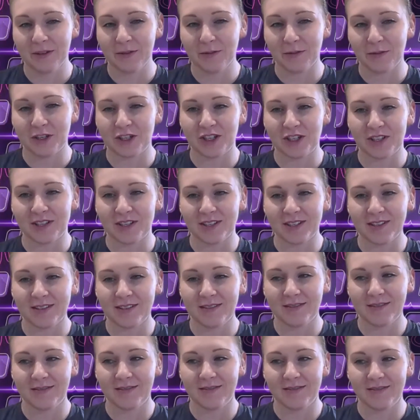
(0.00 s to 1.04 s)
which is
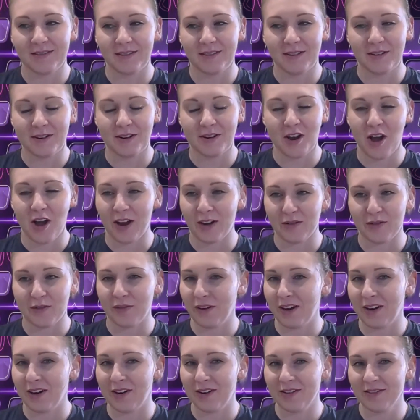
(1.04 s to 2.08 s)
not
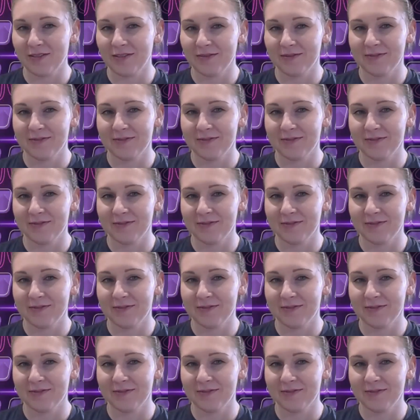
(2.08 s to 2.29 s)
fair.